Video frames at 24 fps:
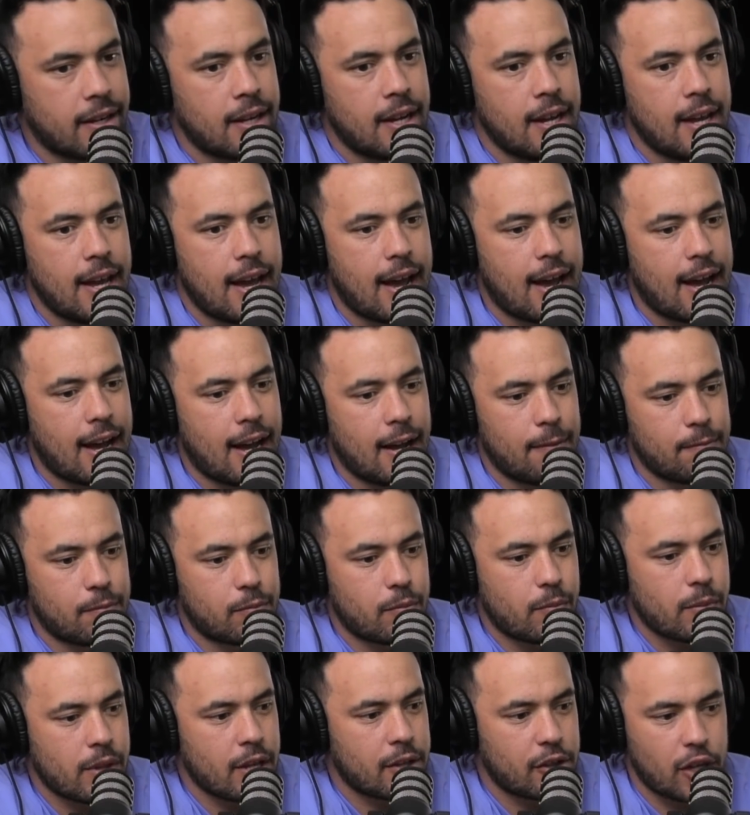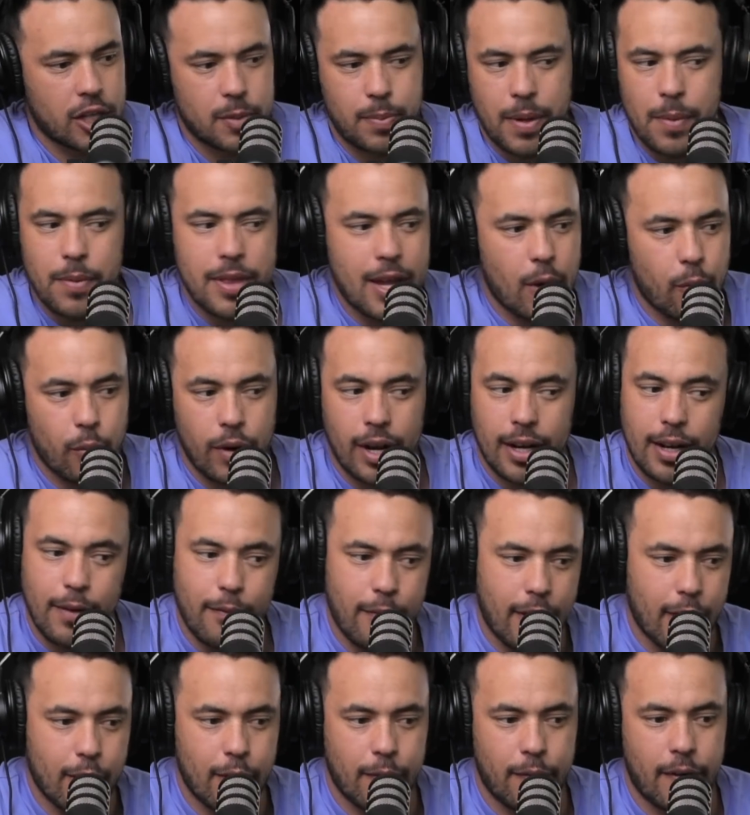And those people that really fuck
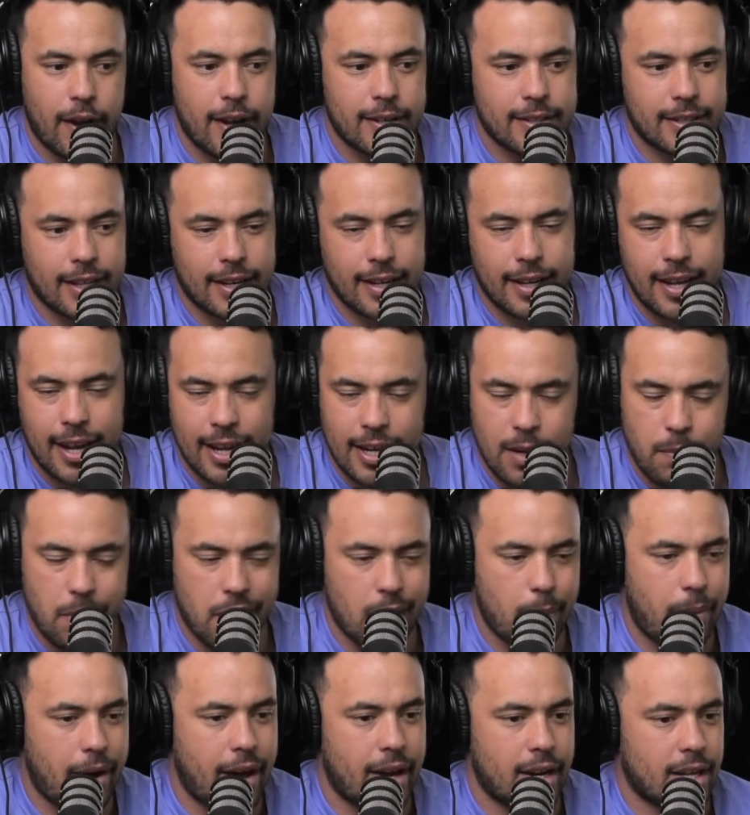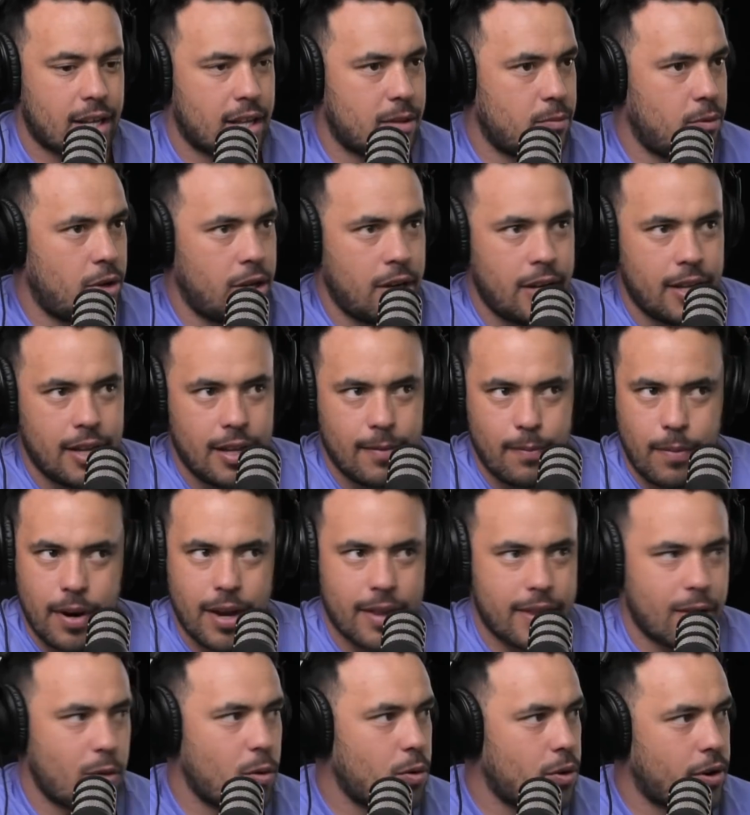with us and keen to be a part of the community, bro, they're
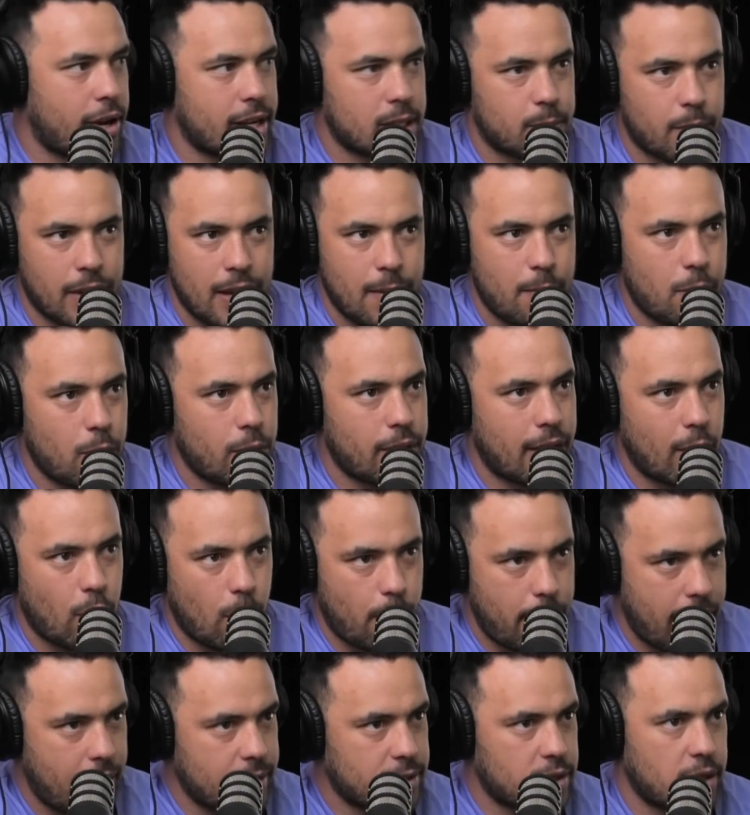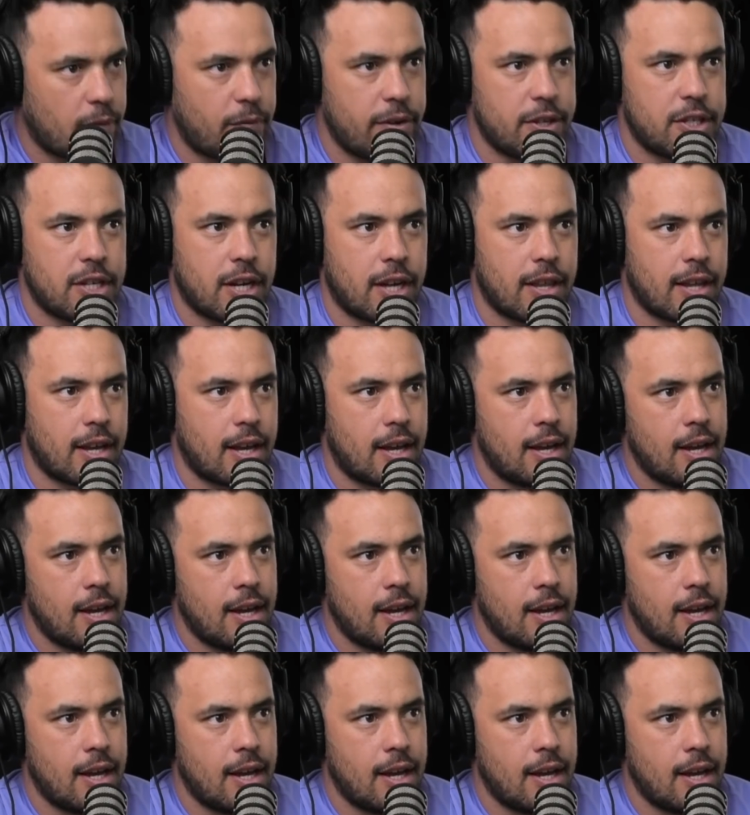all nice people. They all bounce off each other.